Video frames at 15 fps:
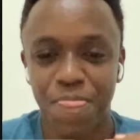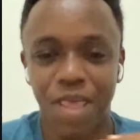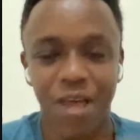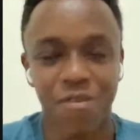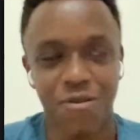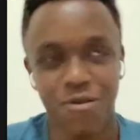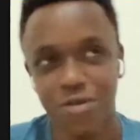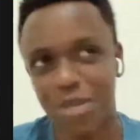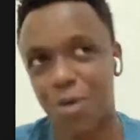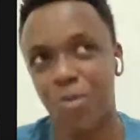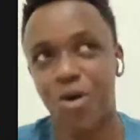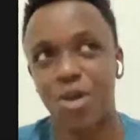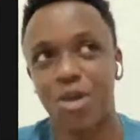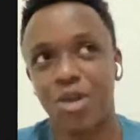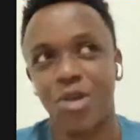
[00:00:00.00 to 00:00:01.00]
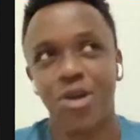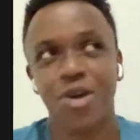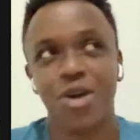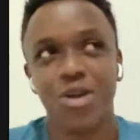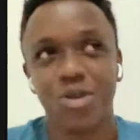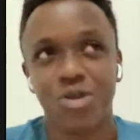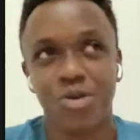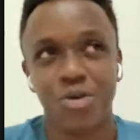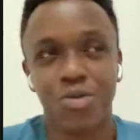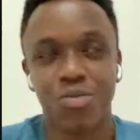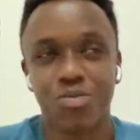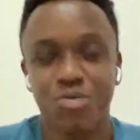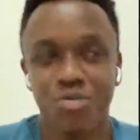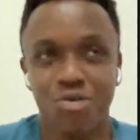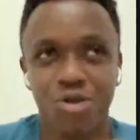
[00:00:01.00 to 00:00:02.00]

that's that way you